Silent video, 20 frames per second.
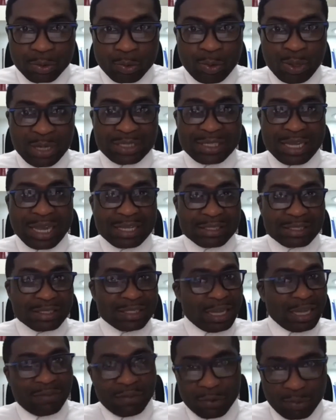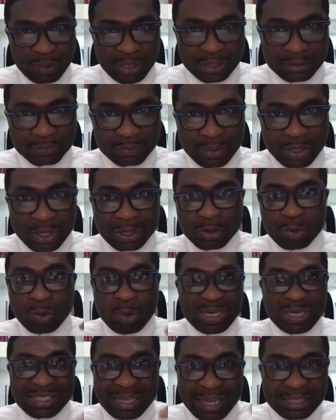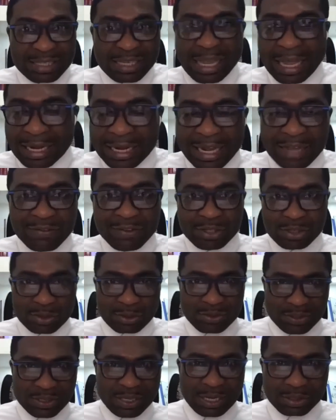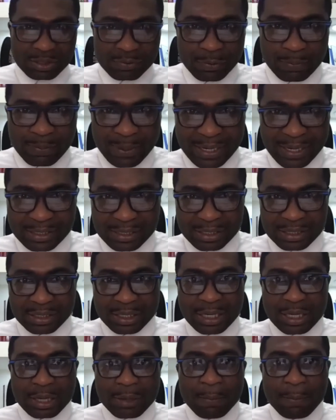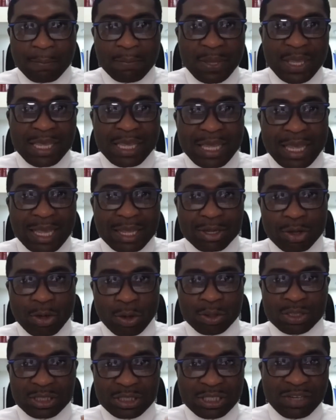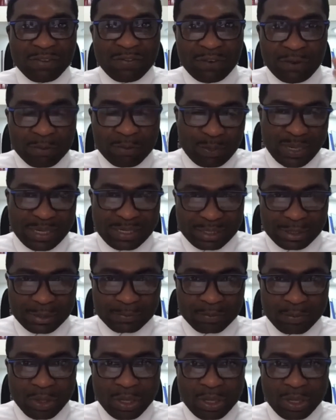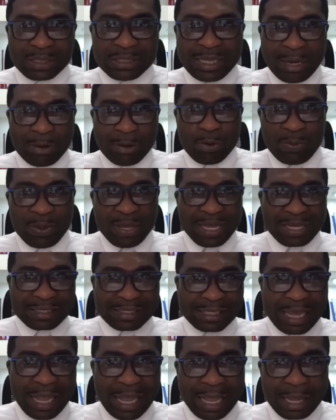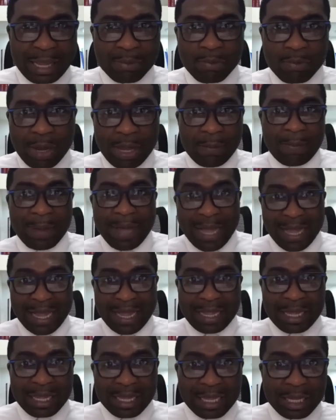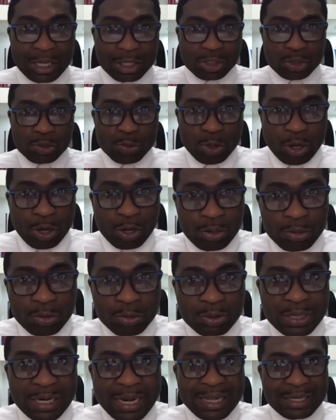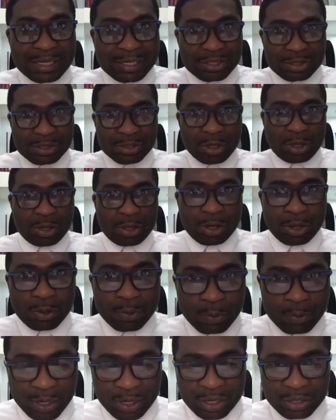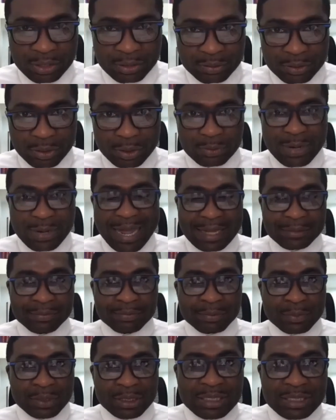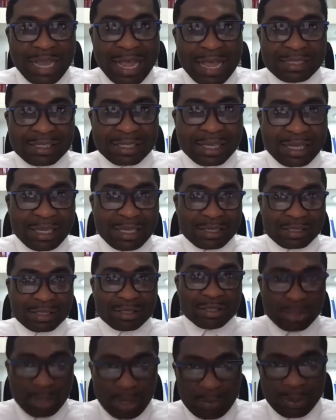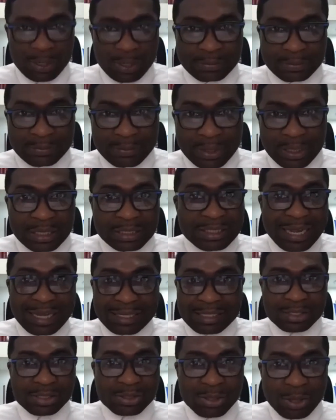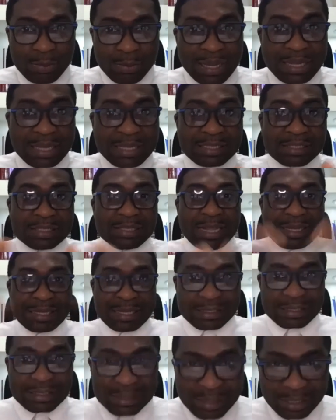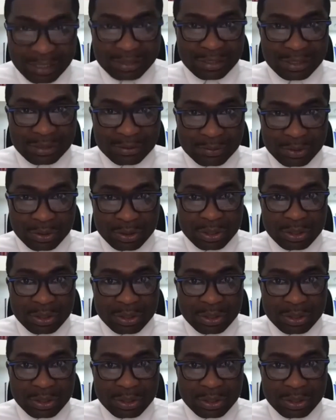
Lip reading: Quitters never win. Quitters are never successful persons. Be a goal-driven person. There will be a time whereby it will all look like it's not all working, all right? That is normal. That is normal. It's like a season.